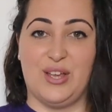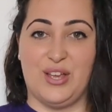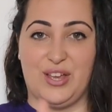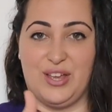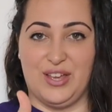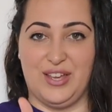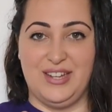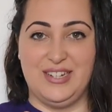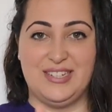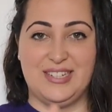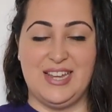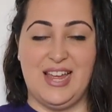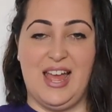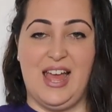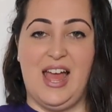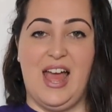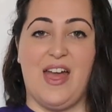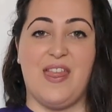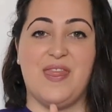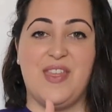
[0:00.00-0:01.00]
Good.
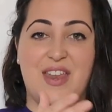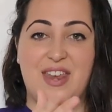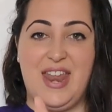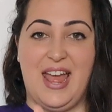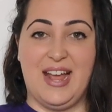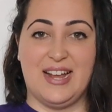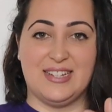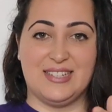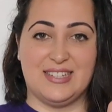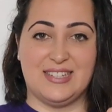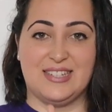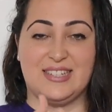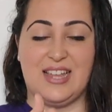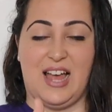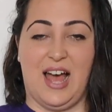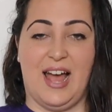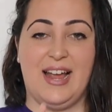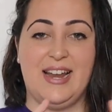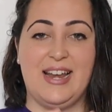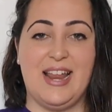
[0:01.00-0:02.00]
The next
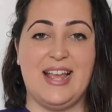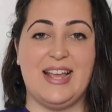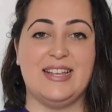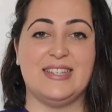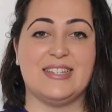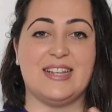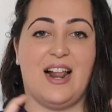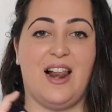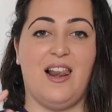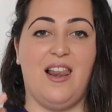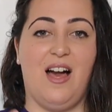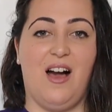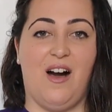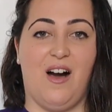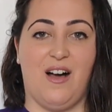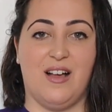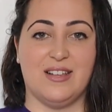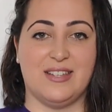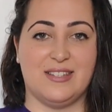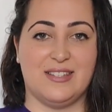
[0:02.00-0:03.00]
sign is
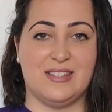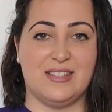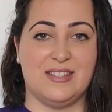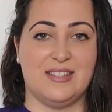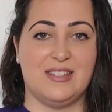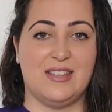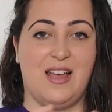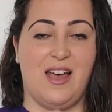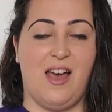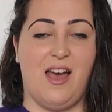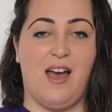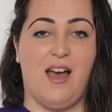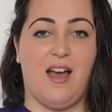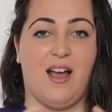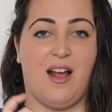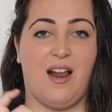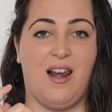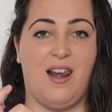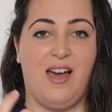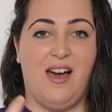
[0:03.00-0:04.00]
class.
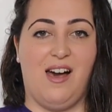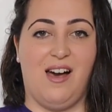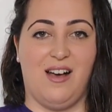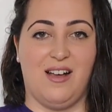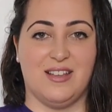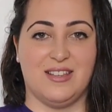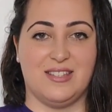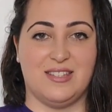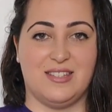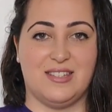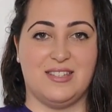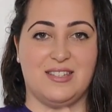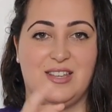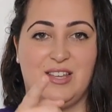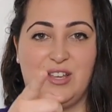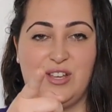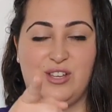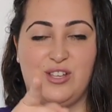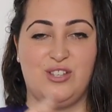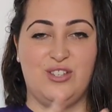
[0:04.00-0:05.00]
Class.
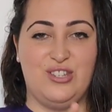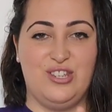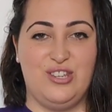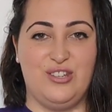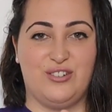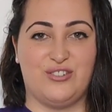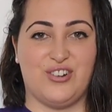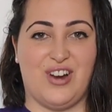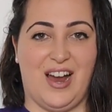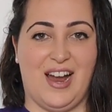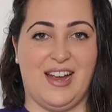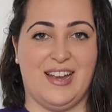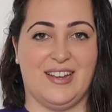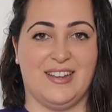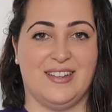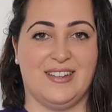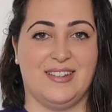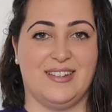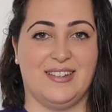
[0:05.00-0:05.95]
You try.